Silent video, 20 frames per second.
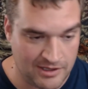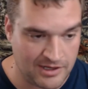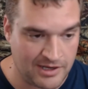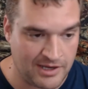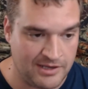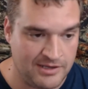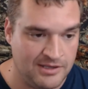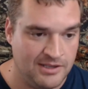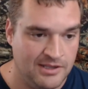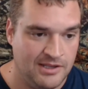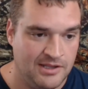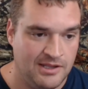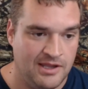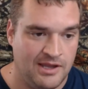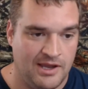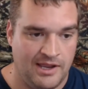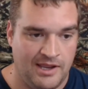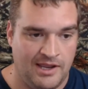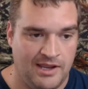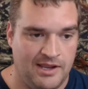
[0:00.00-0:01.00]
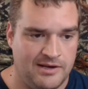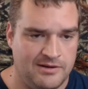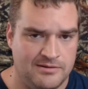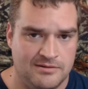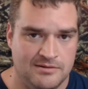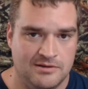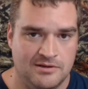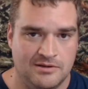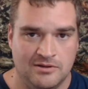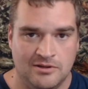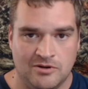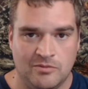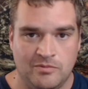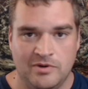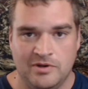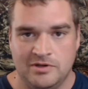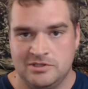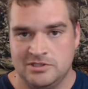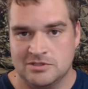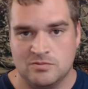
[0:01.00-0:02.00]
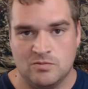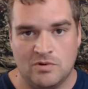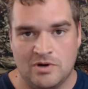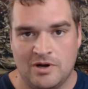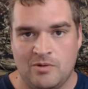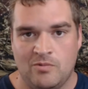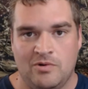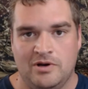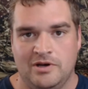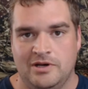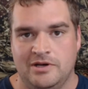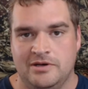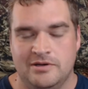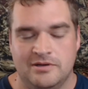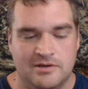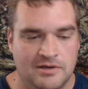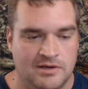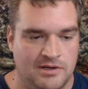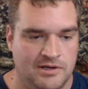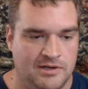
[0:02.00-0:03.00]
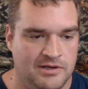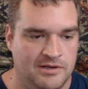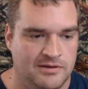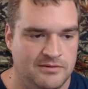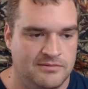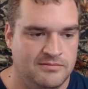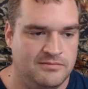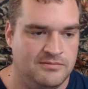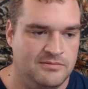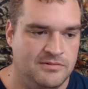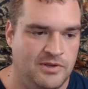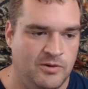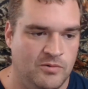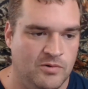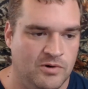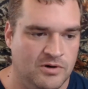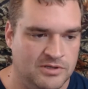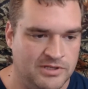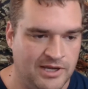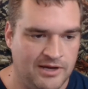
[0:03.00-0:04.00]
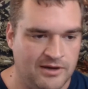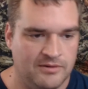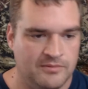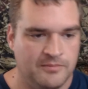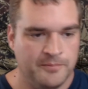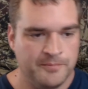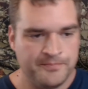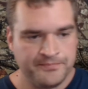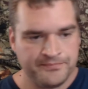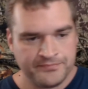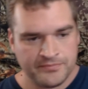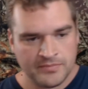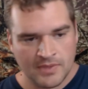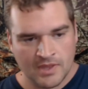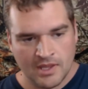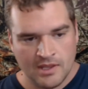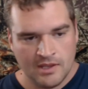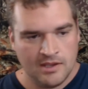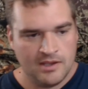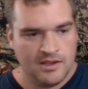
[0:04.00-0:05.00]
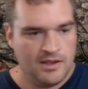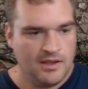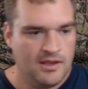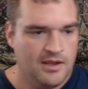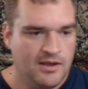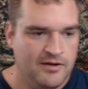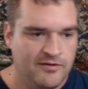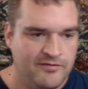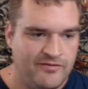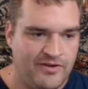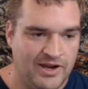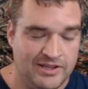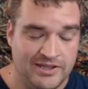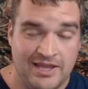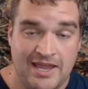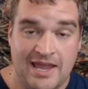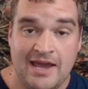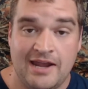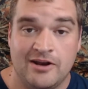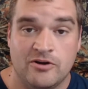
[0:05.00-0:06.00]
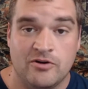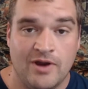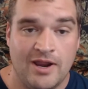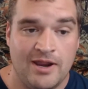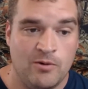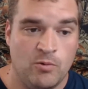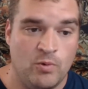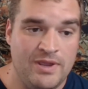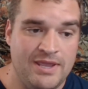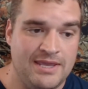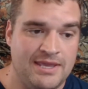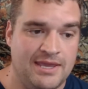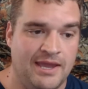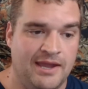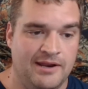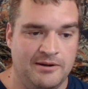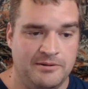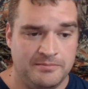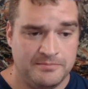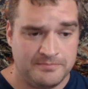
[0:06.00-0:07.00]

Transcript: I had a little bit just what I wanted, and it worked out. Finally had a great weekend.